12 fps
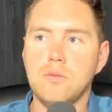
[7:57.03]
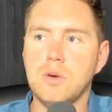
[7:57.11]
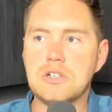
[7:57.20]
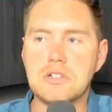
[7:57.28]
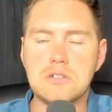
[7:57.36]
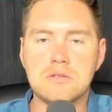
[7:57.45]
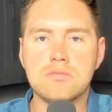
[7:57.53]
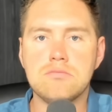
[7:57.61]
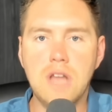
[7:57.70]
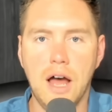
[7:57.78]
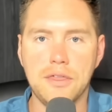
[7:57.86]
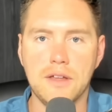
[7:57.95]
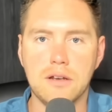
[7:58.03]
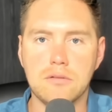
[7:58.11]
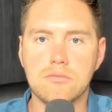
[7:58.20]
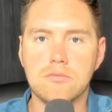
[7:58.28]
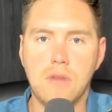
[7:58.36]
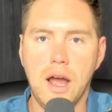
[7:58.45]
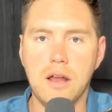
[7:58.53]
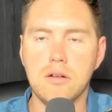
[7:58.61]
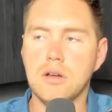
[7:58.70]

which is nothing, right?